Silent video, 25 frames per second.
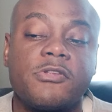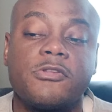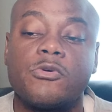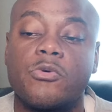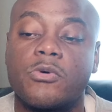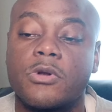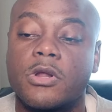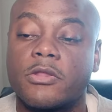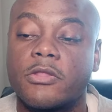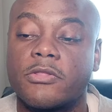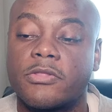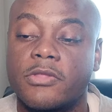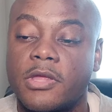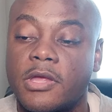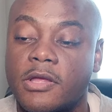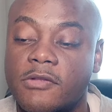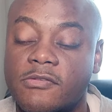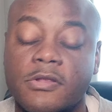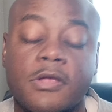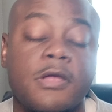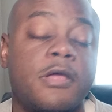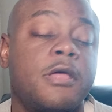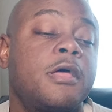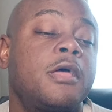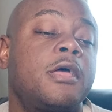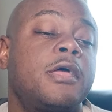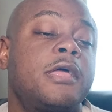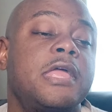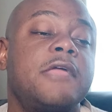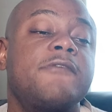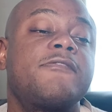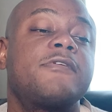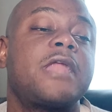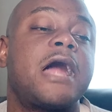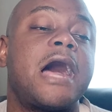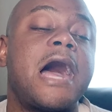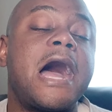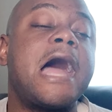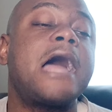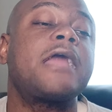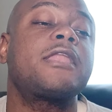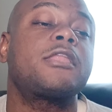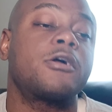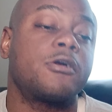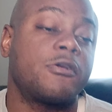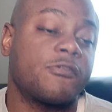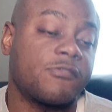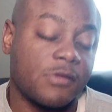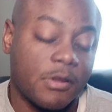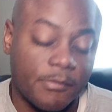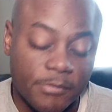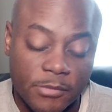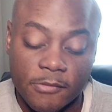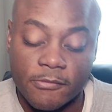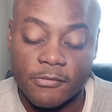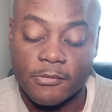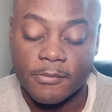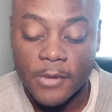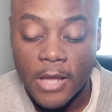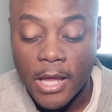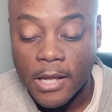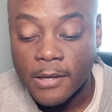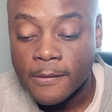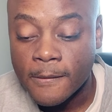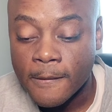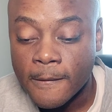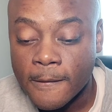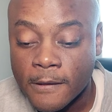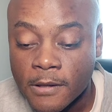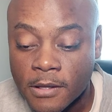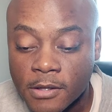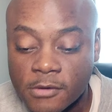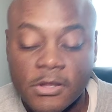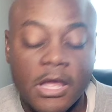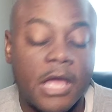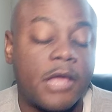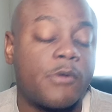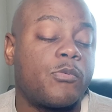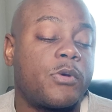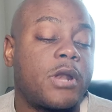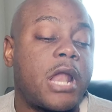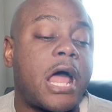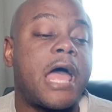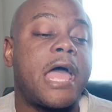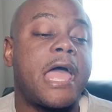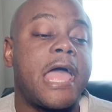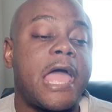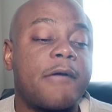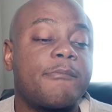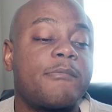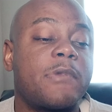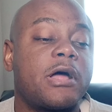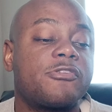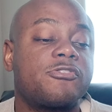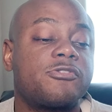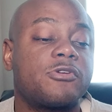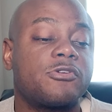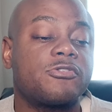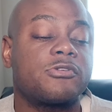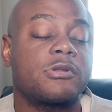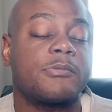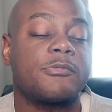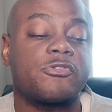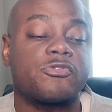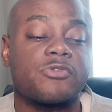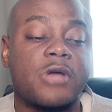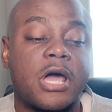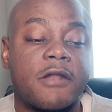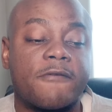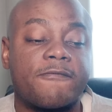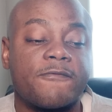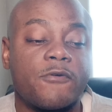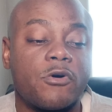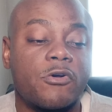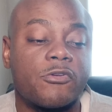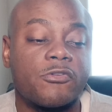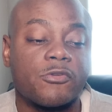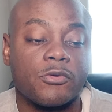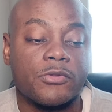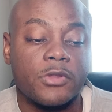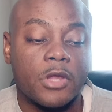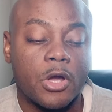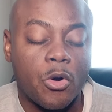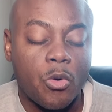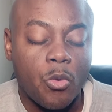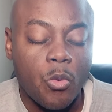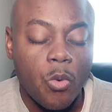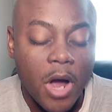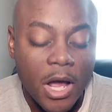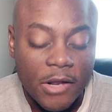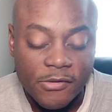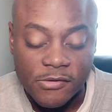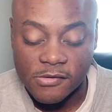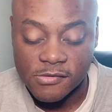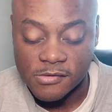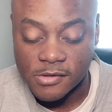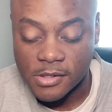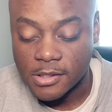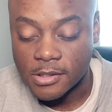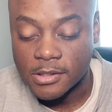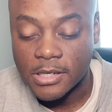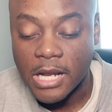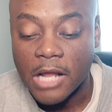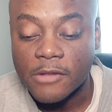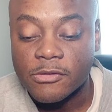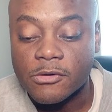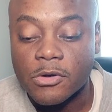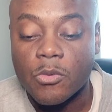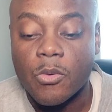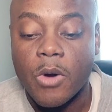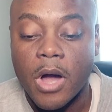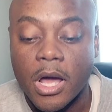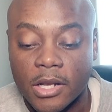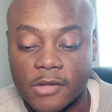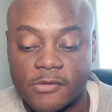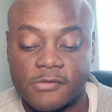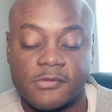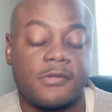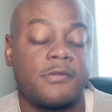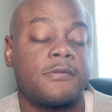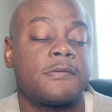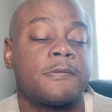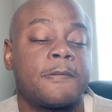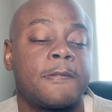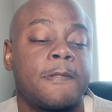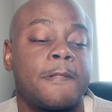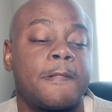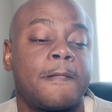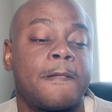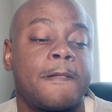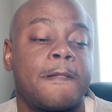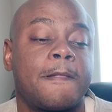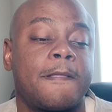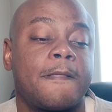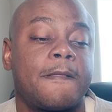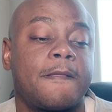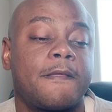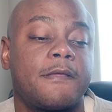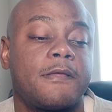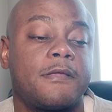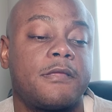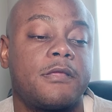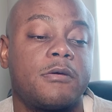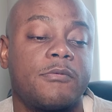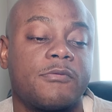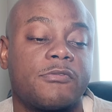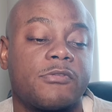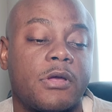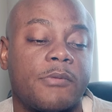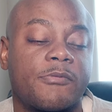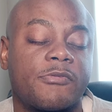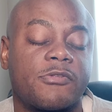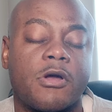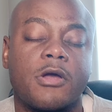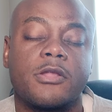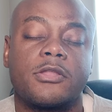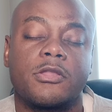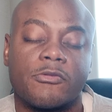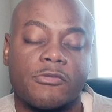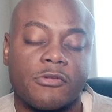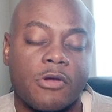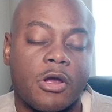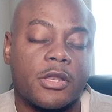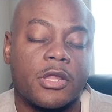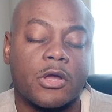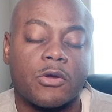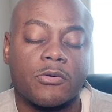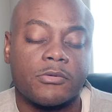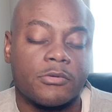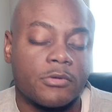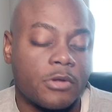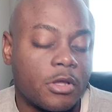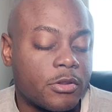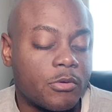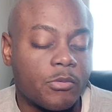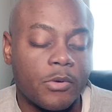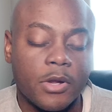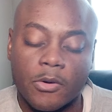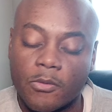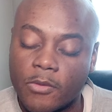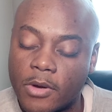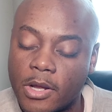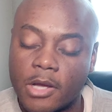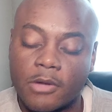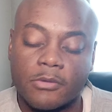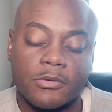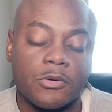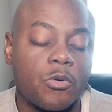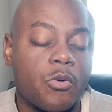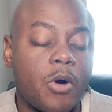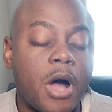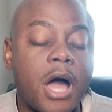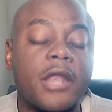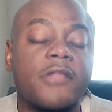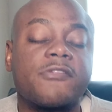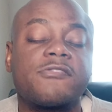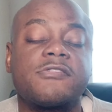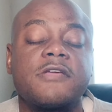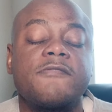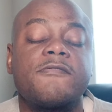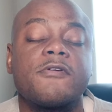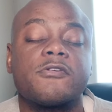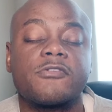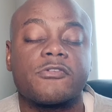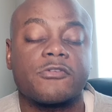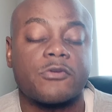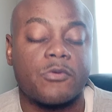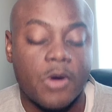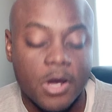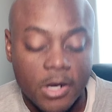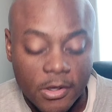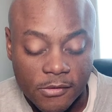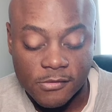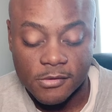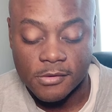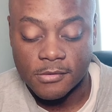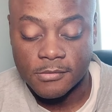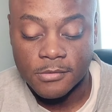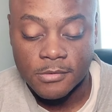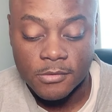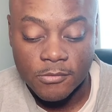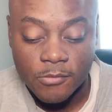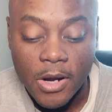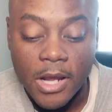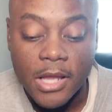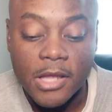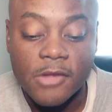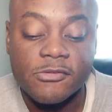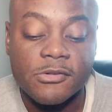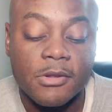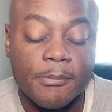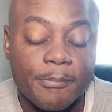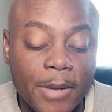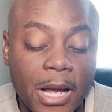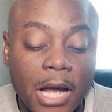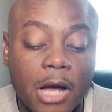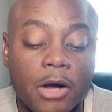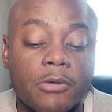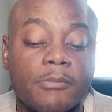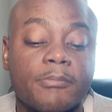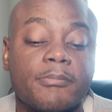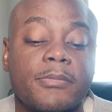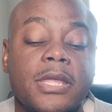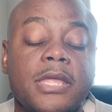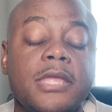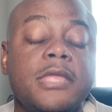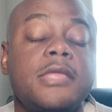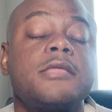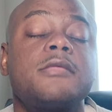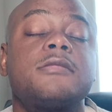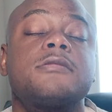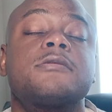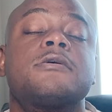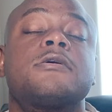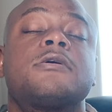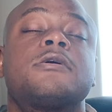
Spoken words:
doing other things. Even I learned something from that when I have my children, I'm going to try to focus on the quantity, not the quality. You know what I'm saying? The other way around. Quality versus quantity, right? It's about me